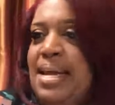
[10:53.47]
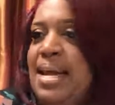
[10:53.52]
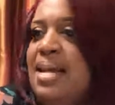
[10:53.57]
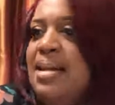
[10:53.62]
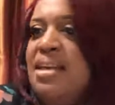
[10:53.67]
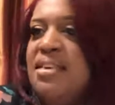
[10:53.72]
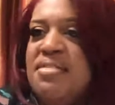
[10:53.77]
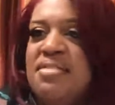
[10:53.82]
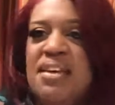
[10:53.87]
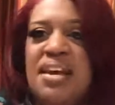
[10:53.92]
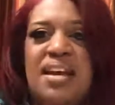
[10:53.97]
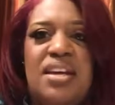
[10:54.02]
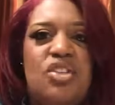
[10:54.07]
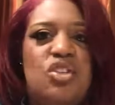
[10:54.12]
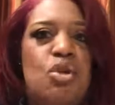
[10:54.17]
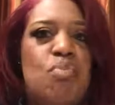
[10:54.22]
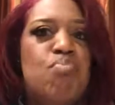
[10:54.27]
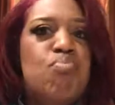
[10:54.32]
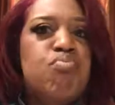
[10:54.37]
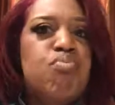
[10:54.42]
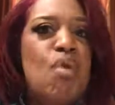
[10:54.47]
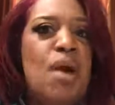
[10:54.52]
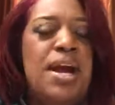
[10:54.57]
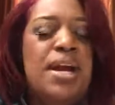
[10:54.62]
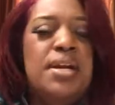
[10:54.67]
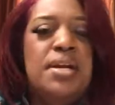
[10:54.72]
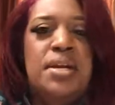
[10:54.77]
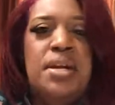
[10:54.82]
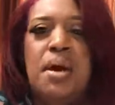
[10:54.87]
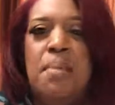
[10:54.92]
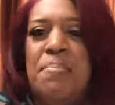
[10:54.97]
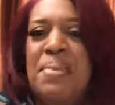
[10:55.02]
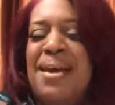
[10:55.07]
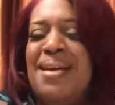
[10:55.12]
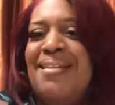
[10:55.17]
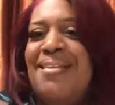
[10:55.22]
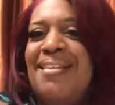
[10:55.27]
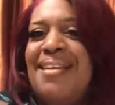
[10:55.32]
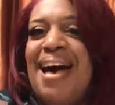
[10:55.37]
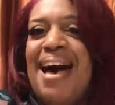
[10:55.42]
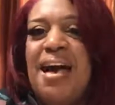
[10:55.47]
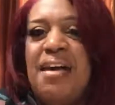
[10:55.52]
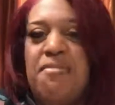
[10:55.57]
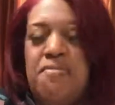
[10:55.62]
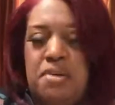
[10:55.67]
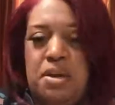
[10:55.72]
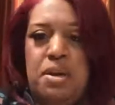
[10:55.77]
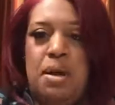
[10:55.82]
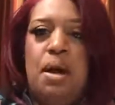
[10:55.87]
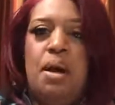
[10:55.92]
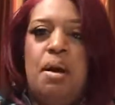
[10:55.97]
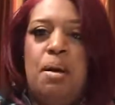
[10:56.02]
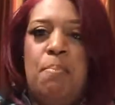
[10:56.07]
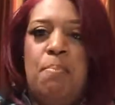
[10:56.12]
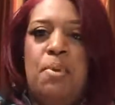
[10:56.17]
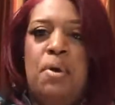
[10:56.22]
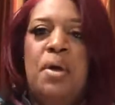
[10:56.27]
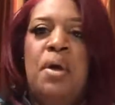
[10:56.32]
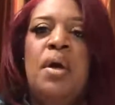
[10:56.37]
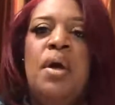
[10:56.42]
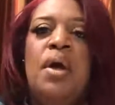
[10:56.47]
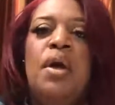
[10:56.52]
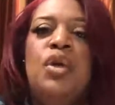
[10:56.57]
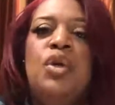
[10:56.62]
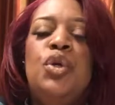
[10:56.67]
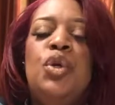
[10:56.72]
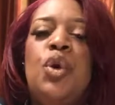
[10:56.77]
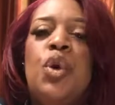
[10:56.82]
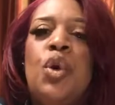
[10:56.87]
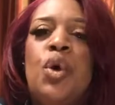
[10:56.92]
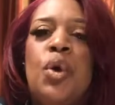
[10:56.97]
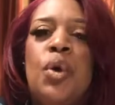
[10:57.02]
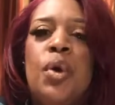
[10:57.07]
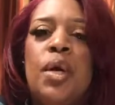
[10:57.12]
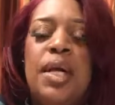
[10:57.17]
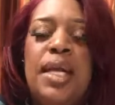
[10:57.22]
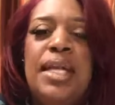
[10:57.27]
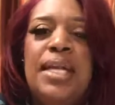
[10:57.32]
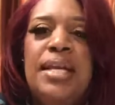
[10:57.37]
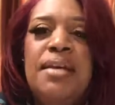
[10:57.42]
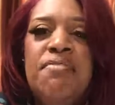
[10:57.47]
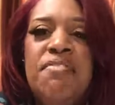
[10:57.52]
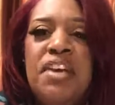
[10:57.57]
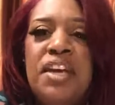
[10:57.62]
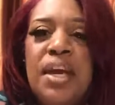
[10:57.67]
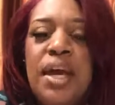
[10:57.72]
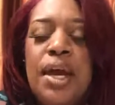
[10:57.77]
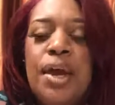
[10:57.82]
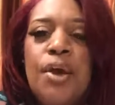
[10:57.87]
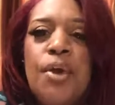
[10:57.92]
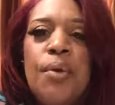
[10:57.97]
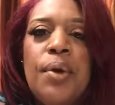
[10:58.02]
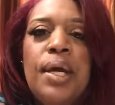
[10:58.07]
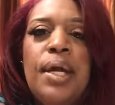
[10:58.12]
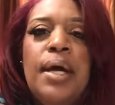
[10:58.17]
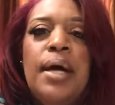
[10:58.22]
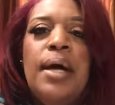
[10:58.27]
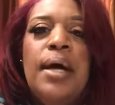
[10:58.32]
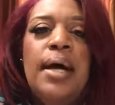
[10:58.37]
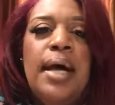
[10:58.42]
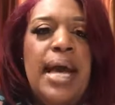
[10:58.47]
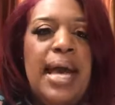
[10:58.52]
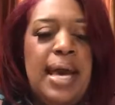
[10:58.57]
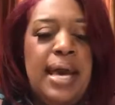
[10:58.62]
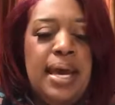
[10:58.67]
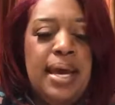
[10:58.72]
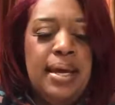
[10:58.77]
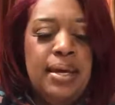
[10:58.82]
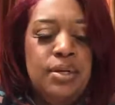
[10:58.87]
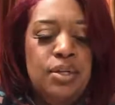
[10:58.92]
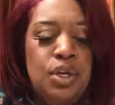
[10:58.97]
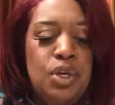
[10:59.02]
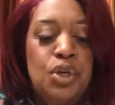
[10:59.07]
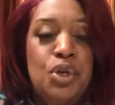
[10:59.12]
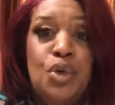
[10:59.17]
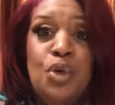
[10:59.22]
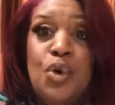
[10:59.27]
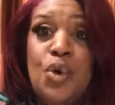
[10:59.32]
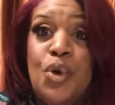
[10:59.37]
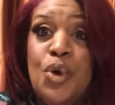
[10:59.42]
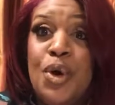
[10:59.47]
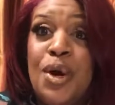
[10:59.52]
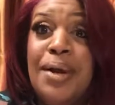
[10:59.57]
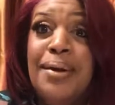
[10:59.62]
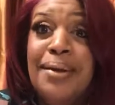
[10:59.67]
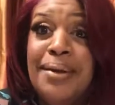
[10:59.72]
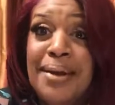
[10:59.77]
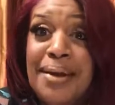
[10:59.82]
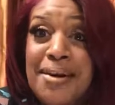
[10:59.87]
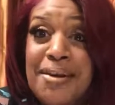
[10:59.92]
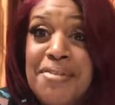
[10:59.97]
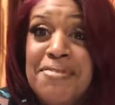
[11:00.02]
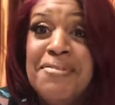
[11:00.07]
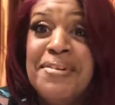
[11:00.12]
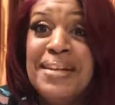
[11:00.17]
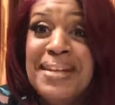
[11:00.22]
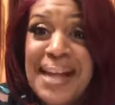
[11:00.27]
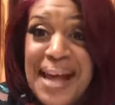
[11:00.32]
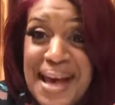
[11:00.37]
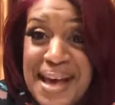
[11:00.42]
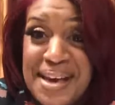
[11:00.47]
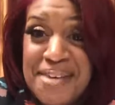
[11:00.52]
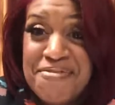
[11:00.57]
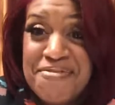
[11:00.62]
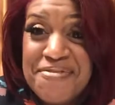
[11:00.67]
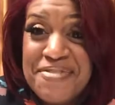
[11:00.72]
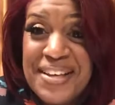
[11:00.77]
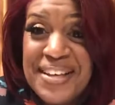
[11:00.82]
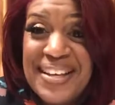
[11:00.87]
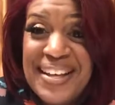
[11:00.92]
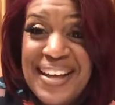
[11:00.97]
Anything to brighten up and liven up your living area and your love life.